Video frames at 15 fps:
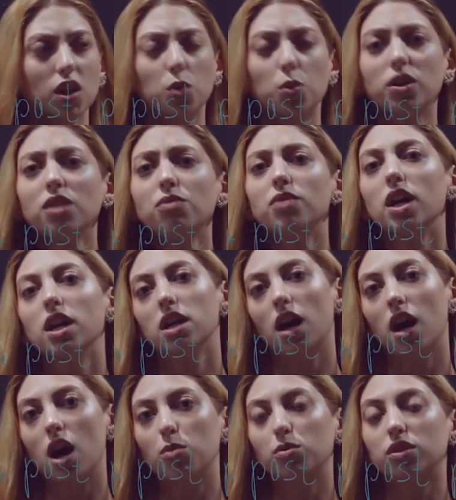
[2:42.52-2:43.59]
What if
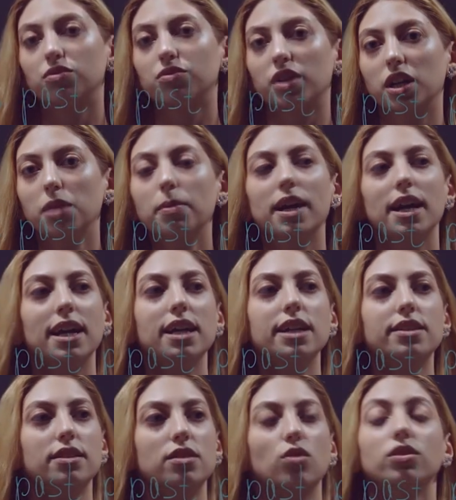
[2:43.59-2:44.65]
our verb
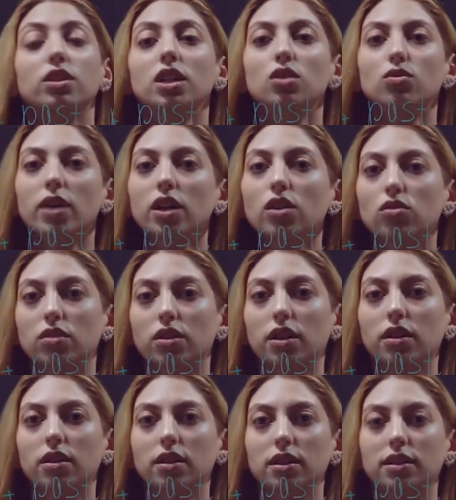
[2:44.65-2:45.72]
is not
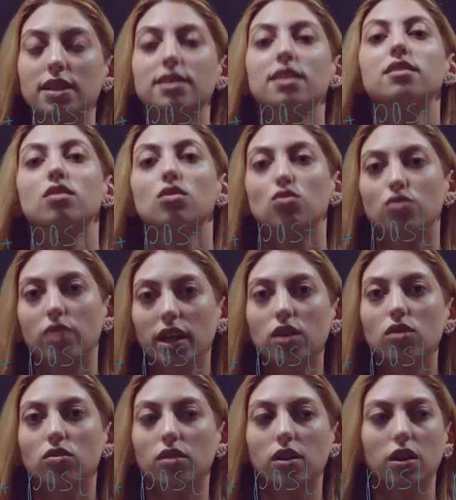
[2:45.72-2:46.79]
irregular? This is
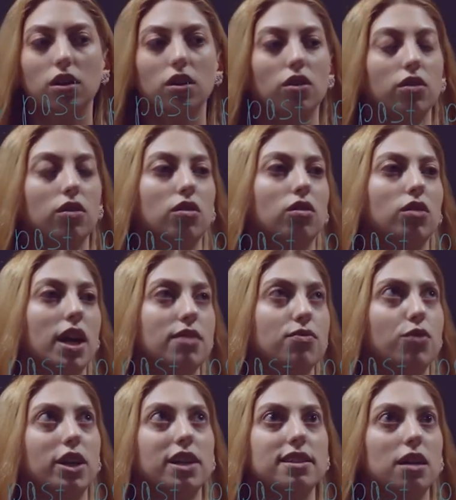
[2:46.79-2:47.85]
regular. Okay,
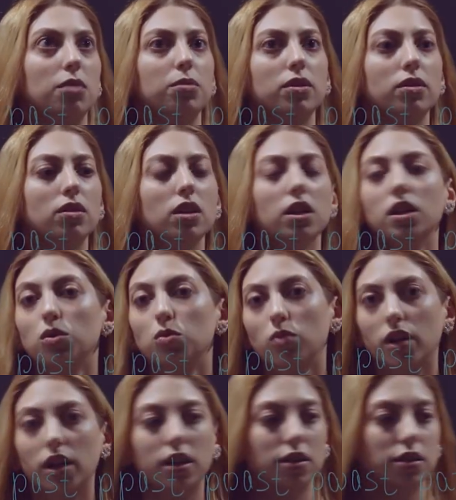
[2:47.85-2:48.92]
for example,
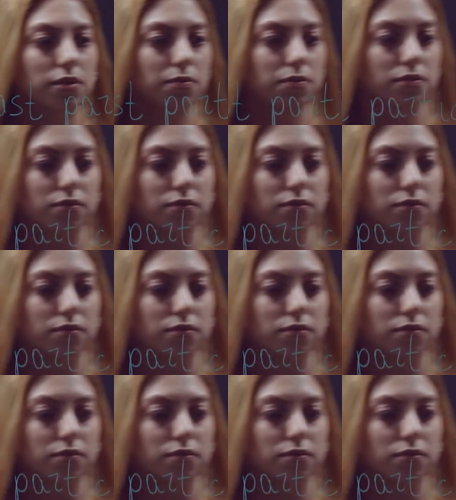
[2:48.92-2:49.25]
work.